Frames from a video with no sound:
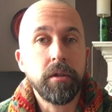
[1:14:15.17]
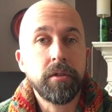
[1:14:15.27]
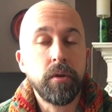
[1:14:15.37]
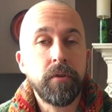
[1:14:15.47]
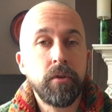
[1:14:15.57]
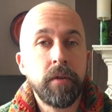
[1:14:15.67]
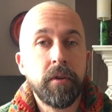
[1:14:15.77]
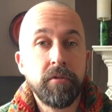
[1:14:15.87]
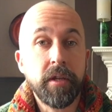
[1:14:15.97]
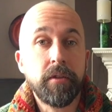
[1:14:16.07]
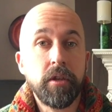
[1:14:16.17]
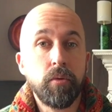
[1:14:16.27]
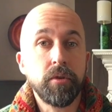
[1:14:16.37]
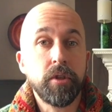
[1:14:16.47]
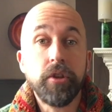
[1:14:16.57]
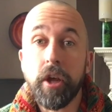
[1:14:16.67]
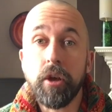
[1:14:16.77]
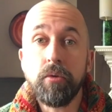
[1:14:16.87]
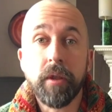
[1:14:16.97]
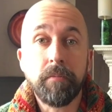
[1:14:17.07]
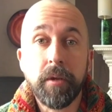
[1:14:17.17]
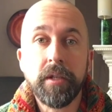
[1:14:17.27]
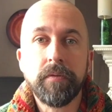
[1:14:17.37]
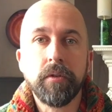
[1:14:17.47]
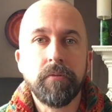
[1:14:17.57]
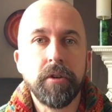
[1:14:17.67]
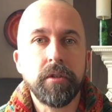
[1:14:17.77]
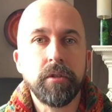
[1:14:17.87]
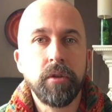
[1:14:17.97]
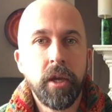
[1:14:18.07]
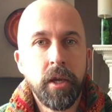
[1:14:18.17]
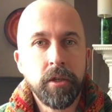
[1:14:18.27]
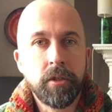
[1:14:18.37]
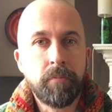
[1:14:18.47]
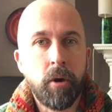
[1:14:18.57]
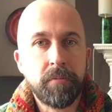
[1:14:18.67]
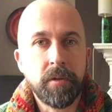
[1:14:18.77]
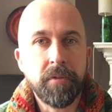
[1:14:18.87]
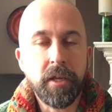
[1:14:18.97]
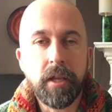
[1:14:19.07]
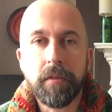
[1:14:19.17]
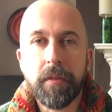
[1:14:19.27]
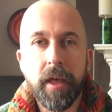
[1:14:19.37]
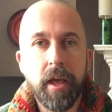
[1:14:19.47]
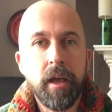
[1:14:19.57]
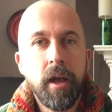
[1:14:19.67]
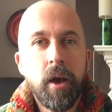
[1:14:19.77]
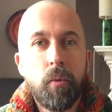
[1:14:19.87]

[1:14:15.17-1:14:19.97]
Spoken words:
so if there is anything you want to know, then please feel free to pop something in there.